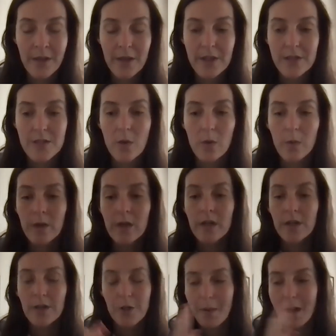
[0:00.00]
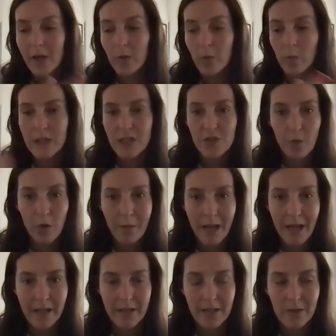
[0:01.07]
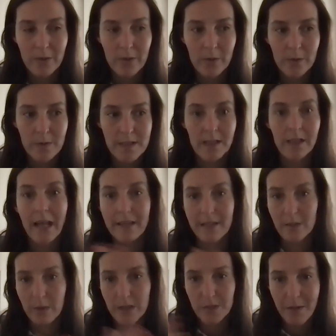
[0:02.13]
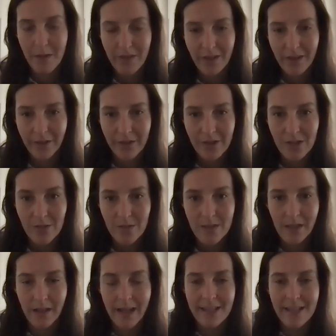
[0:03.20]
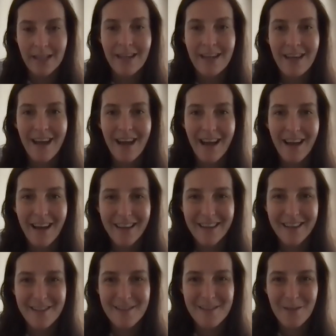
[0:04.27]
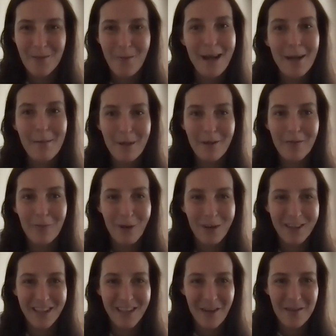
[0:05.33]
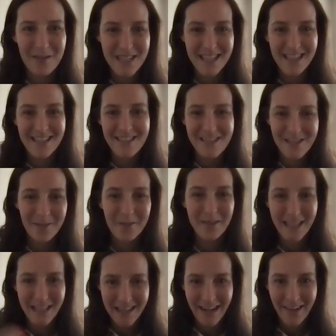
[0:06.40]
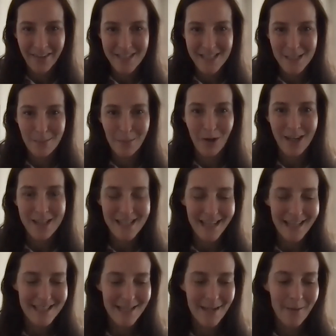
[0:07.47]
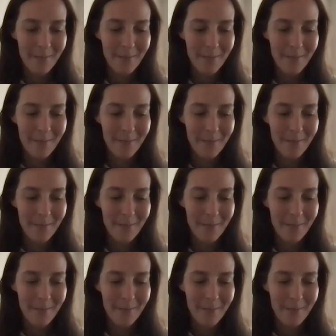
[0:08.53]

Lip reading: So no matter which format you selected, which methodology you selected, there's quite a bit of work that goes into the analysis process.